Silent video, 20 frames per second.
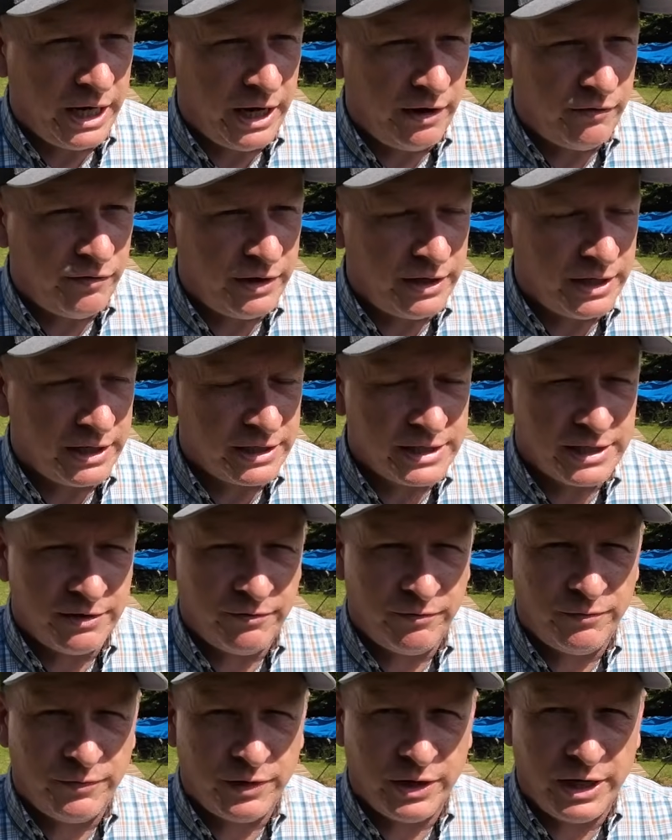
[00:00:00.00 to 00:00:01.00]
I
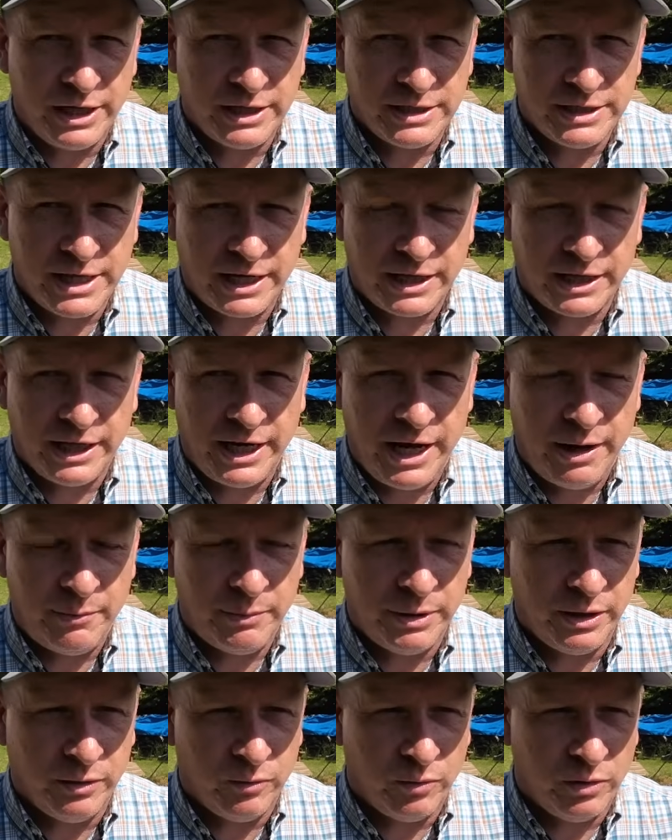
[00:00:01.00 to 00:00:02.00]
forget exactly how
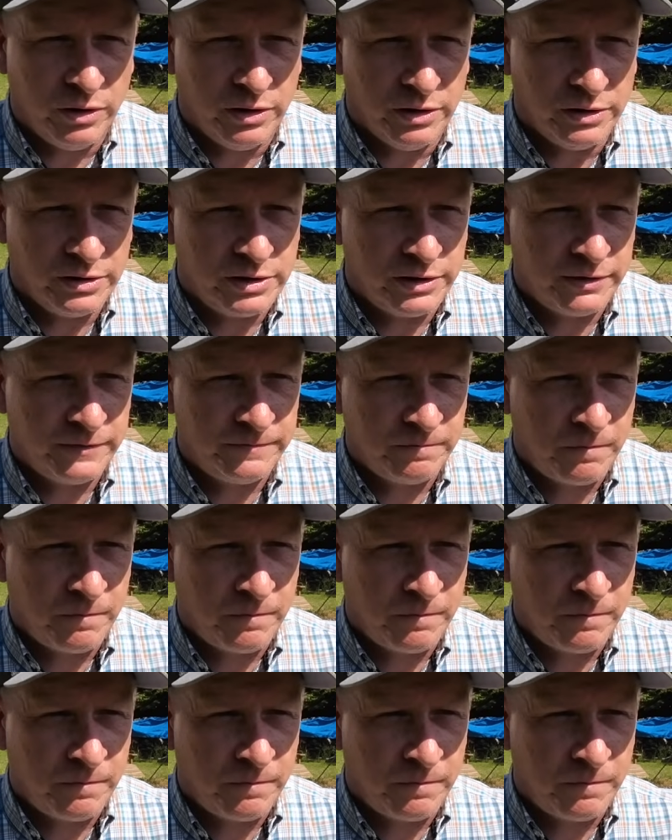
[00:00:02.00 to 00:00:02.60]
many it was.